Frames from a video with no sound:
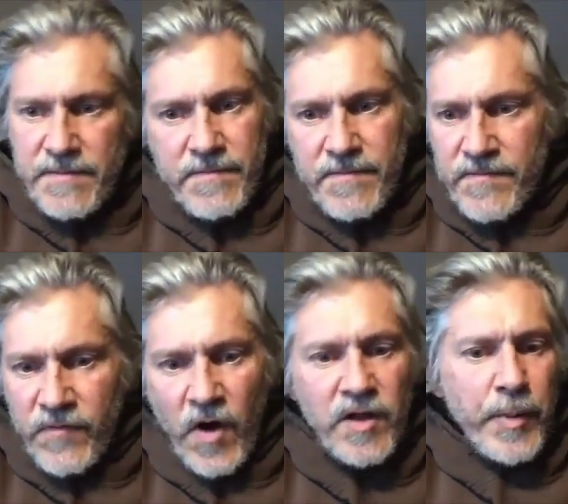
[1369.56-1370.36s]

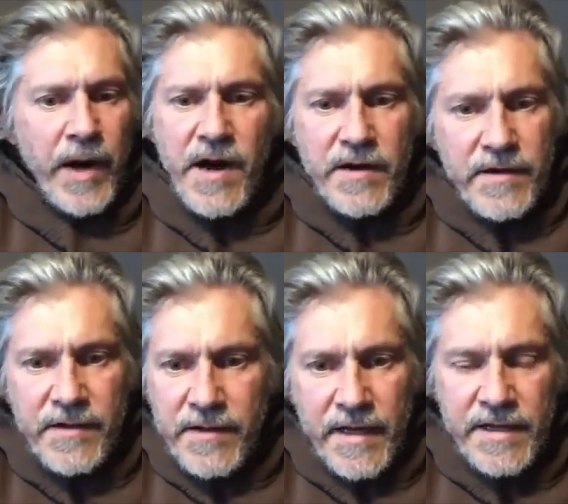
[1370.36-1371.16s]
fall apart
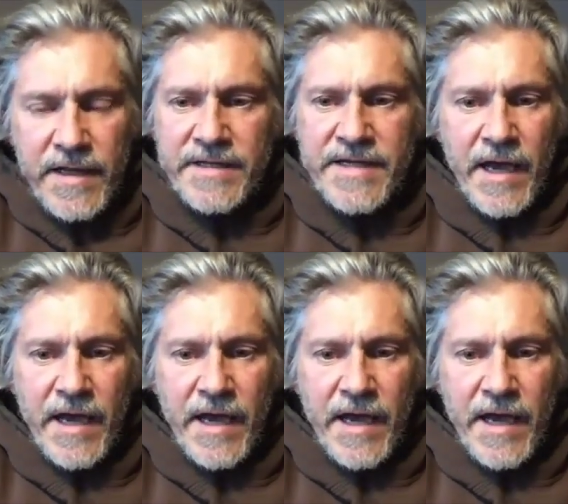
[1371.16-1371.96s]
and get
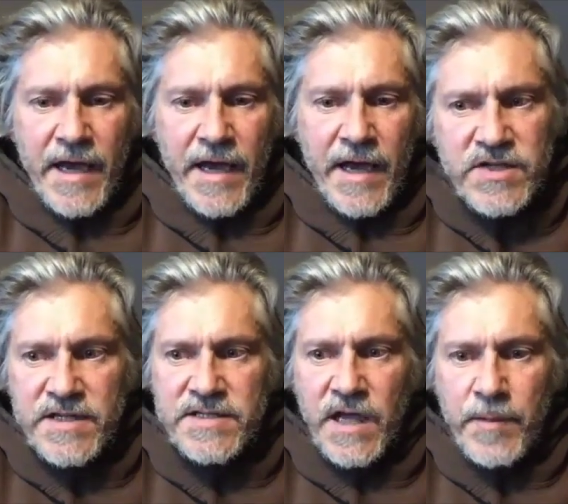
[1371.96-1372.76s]
worse
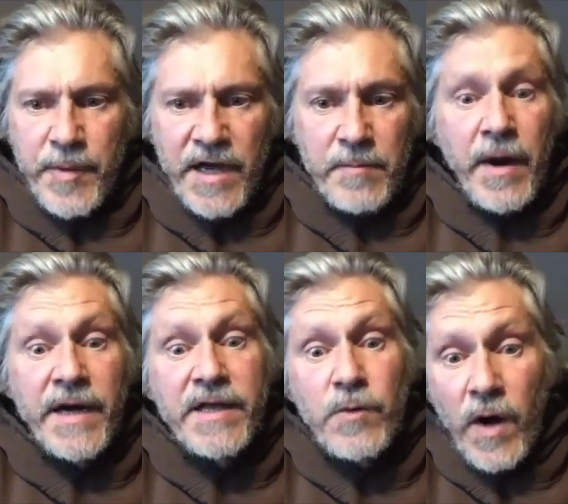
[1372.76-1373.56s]
instead of better,
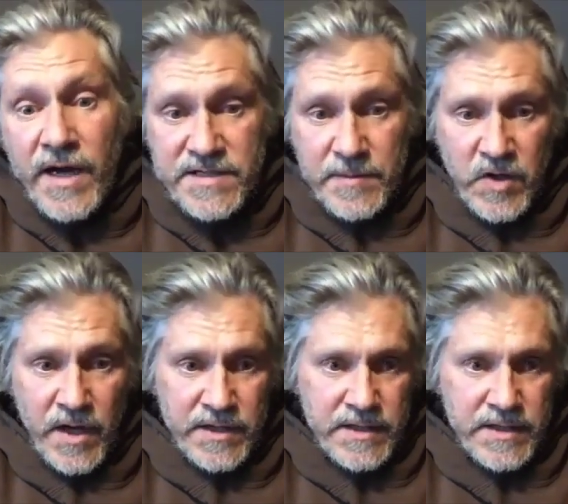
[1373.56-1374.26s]
money-wise, I'm talking.